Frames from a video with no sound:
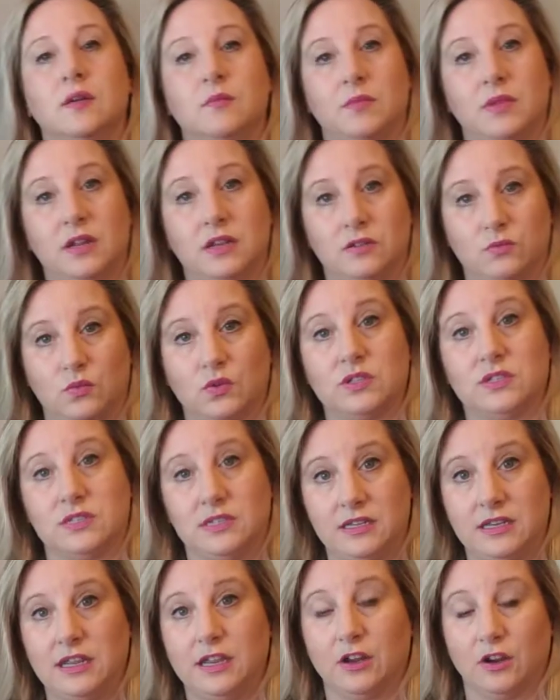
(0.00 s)
But it was
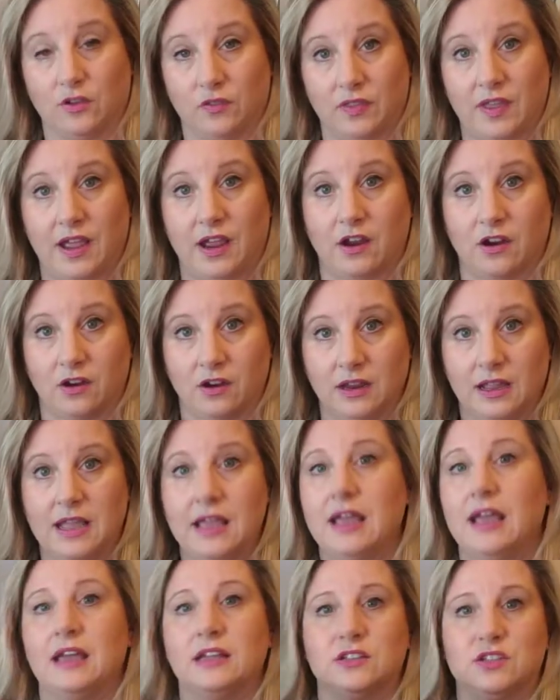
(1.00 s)
near there,
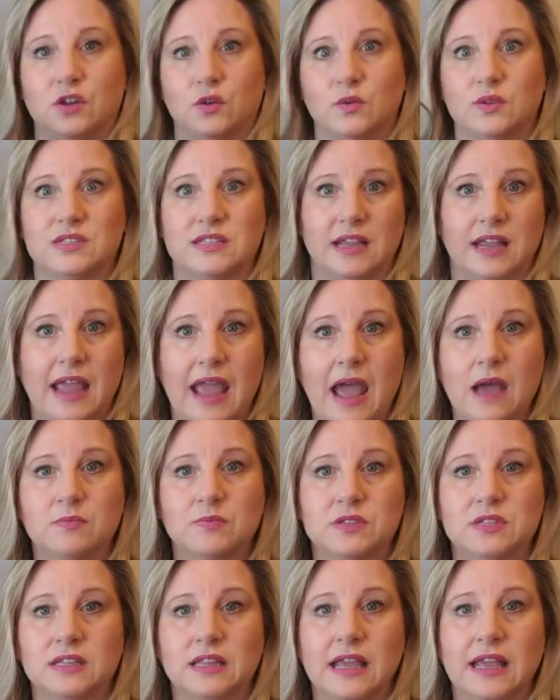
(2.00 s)
and so it was
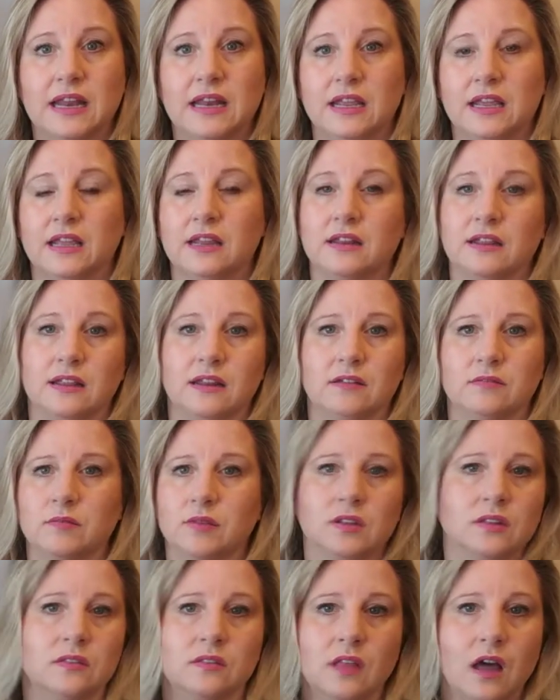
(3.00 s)
encapsulated in
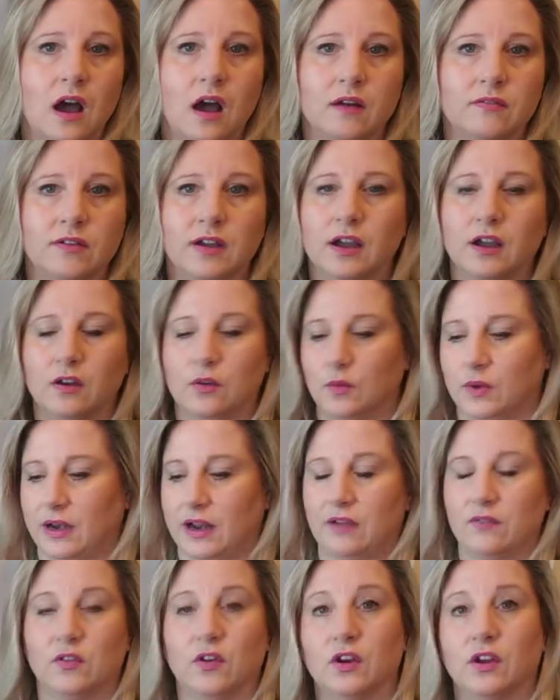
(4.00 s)
lava or
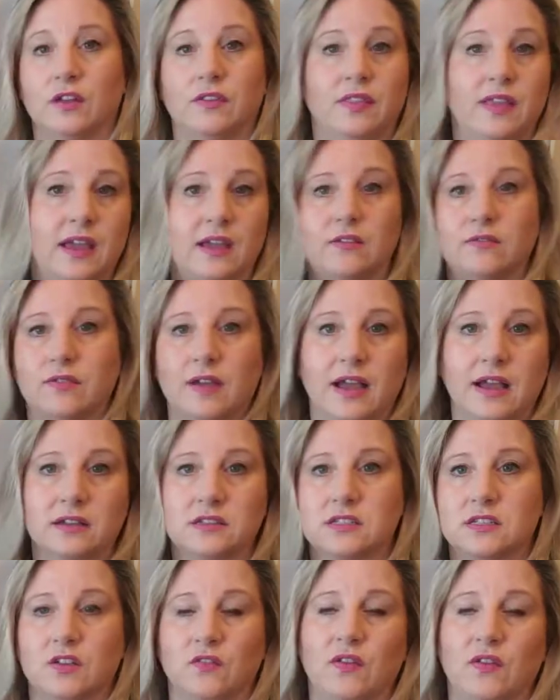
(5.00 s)
whatever, and they've
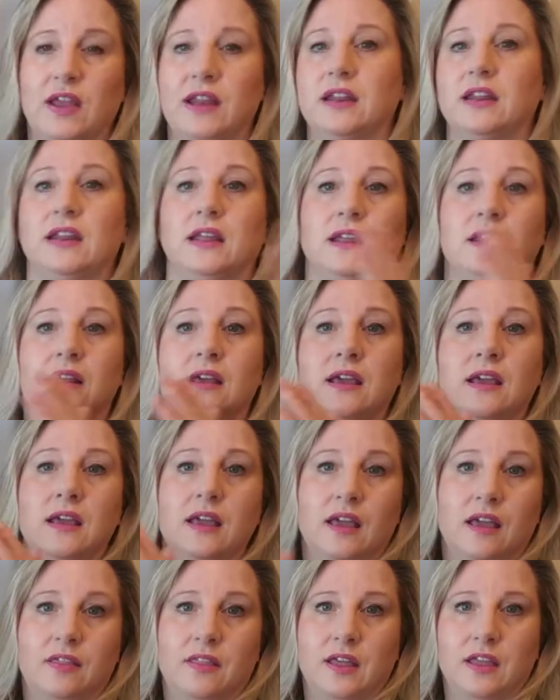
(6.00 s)
excavated it,
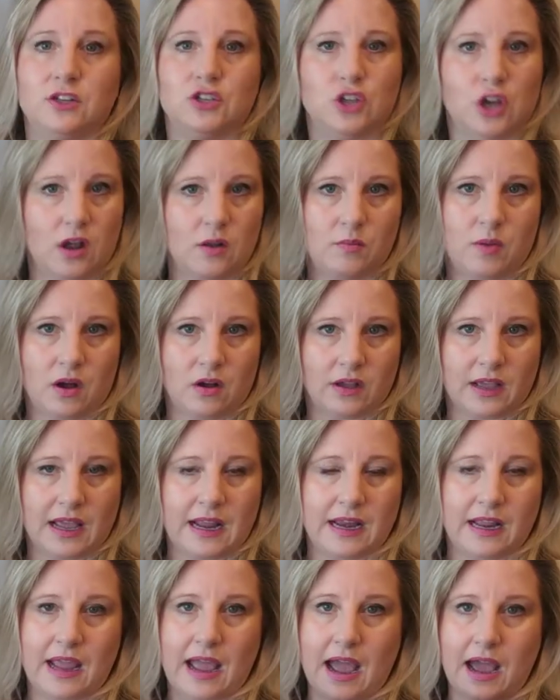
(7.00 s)
and then John Paul
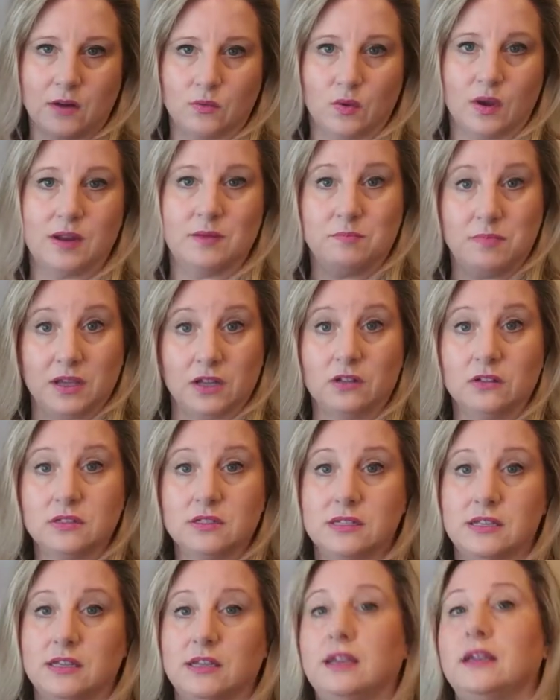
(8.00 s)
Getty had one
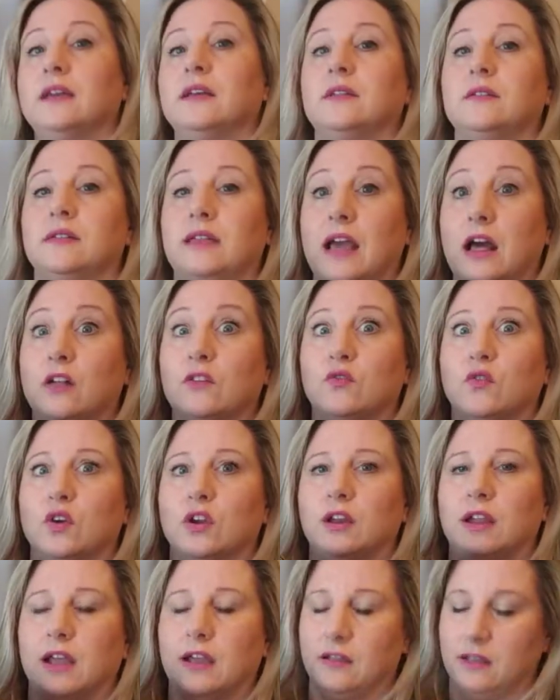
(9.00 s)
built in
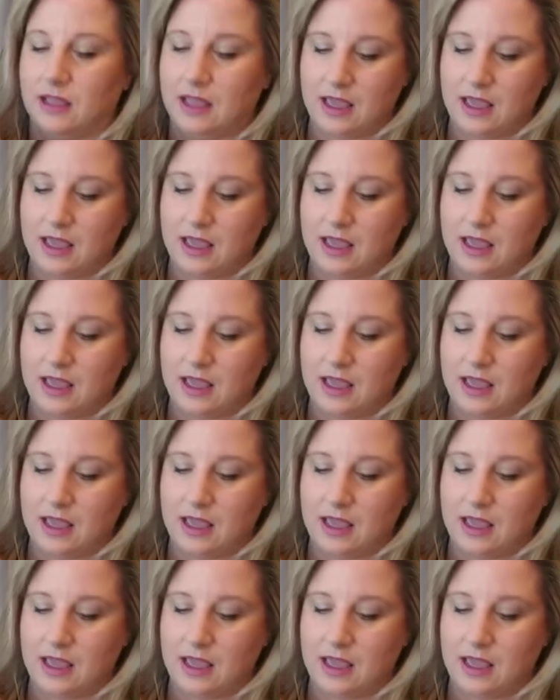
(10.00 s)
California,